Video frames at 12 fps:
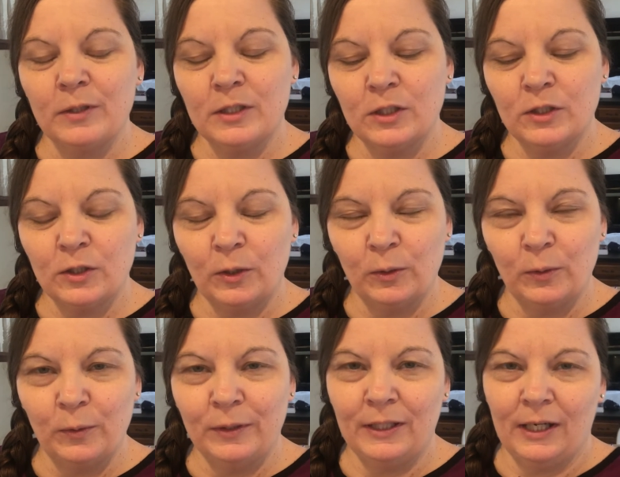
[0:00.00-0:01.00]

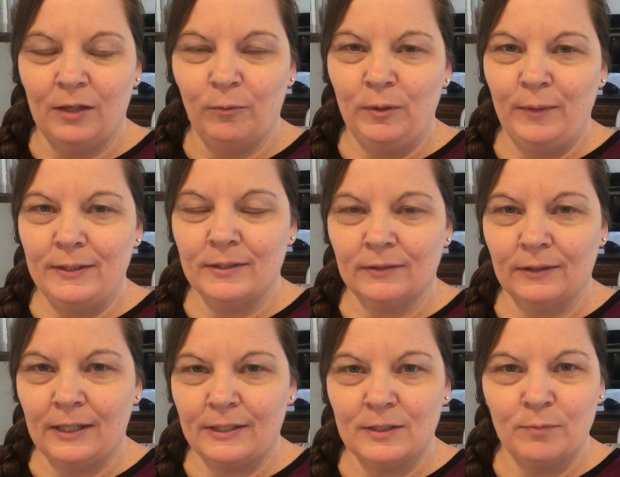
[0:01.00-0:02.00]
So yeah, we wait till
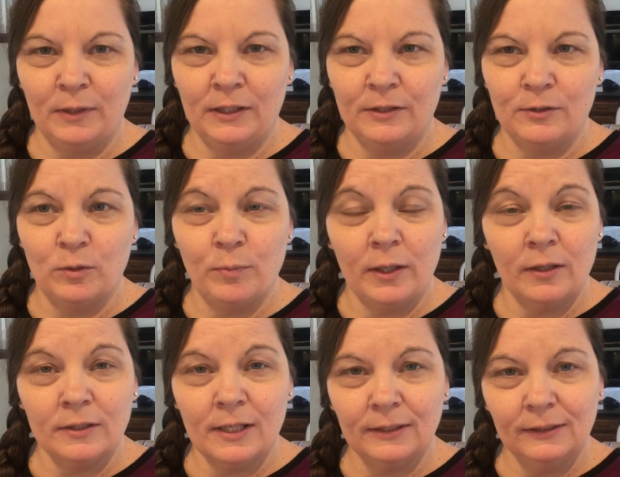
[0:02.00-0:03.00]
the last minute to pay
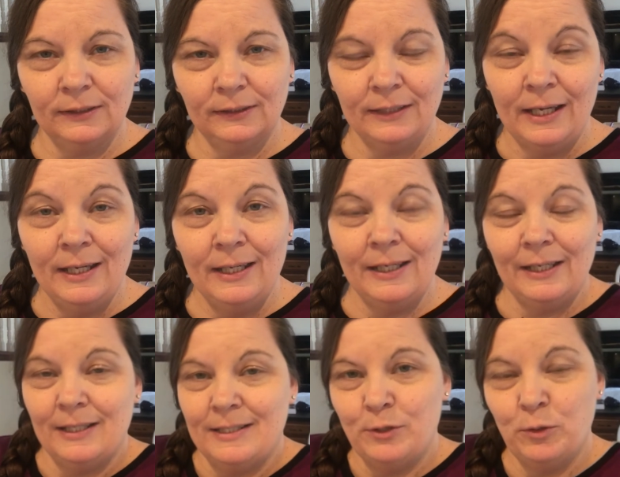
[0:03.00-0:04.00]
our taxes.
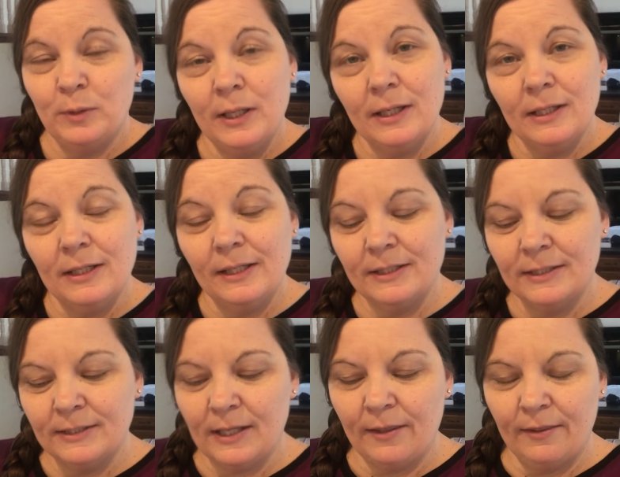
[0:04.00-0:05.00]
And today
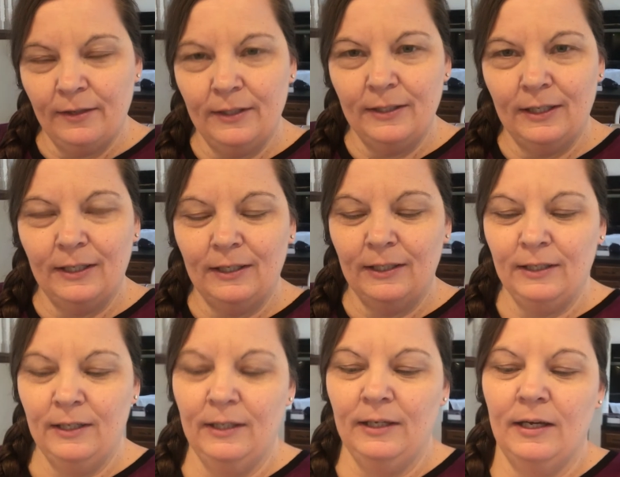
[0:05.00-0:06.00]
is the day.
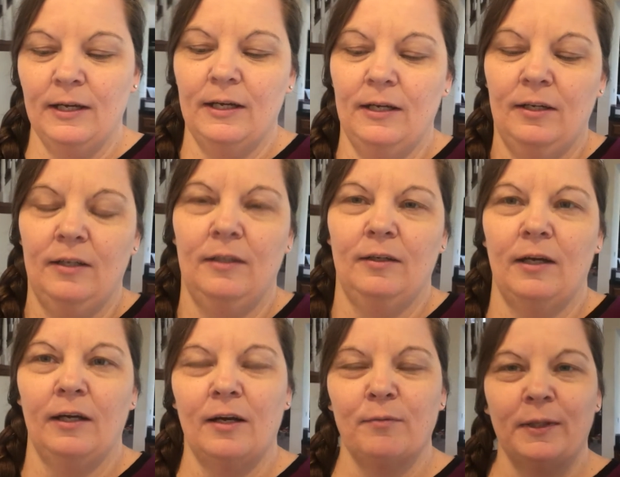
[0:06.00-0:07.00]

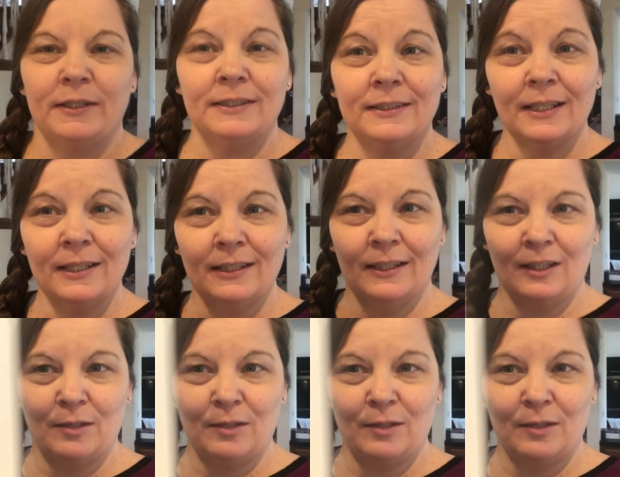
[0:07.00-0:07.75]
I got my state, I